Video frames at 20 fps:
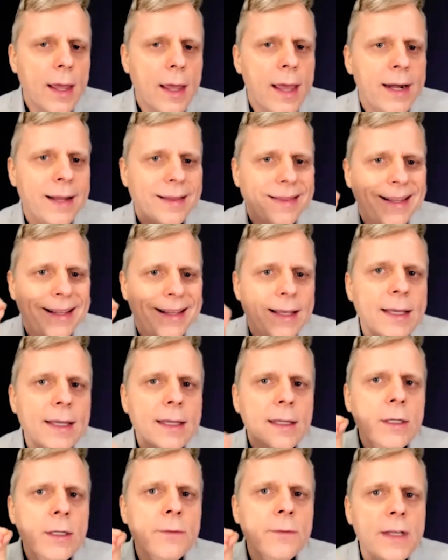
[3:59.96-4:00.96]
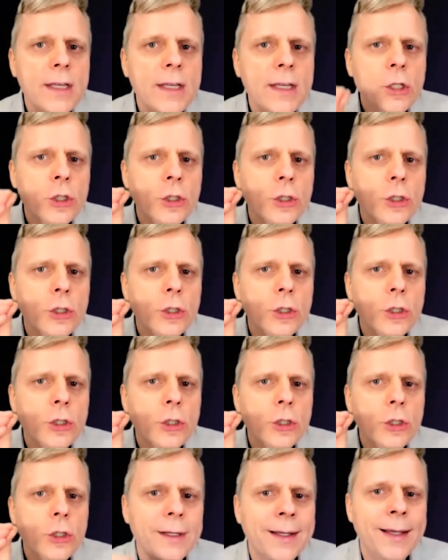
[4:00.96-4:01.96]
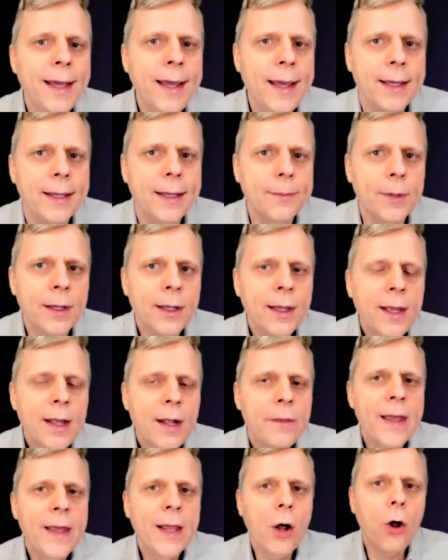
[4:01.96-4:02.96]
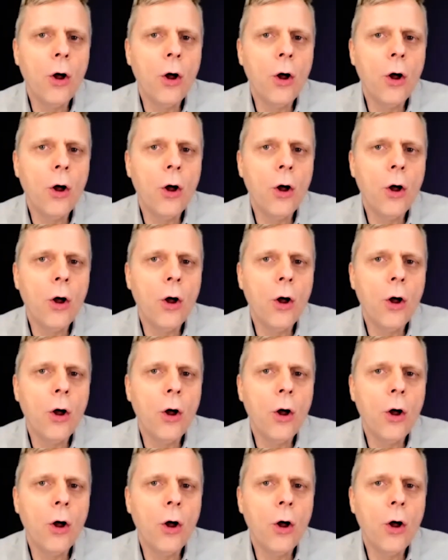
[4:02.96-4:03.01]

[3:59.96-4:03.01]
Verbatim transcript: And at the end of each short game, they